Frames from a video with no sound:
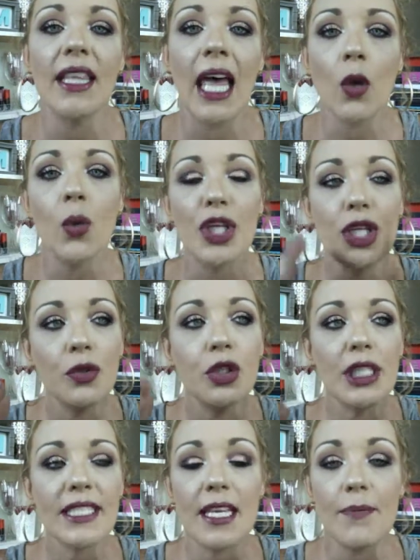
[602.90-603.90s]
Like when you
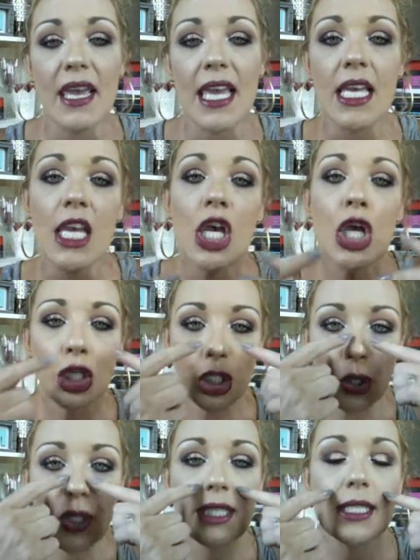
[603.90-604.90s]
looked at me,
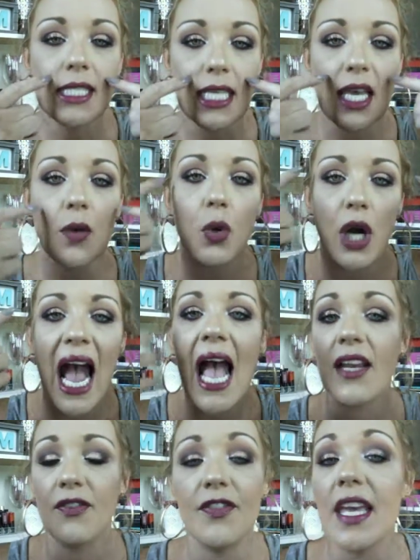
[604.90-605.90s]
you could see where
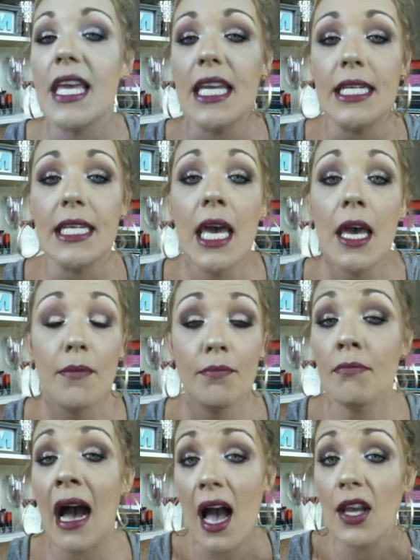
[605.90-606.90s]
I had V'd
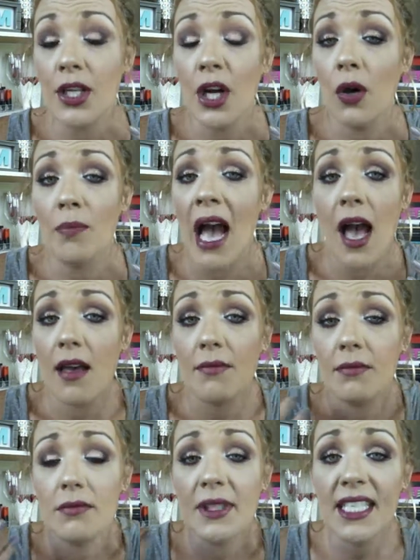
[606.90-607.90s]
my, you know, my
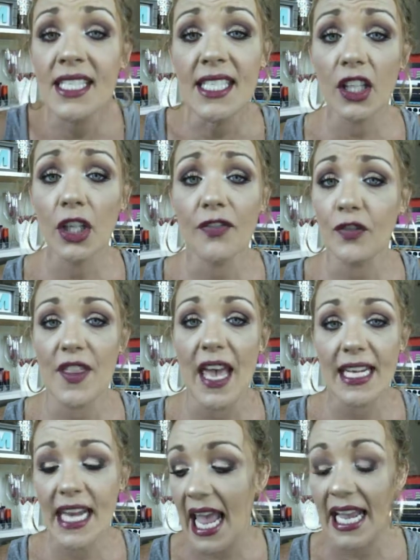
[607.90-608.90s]
concealer for
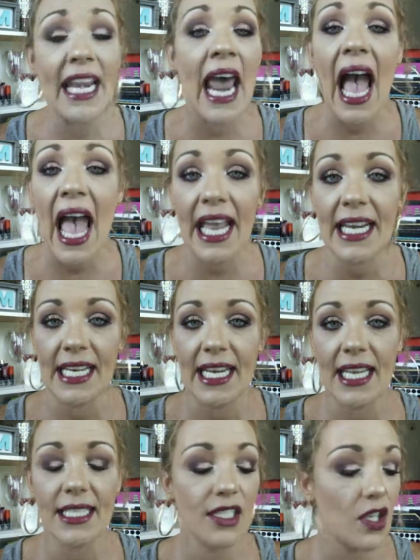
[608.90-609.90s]
that day, and I hated it.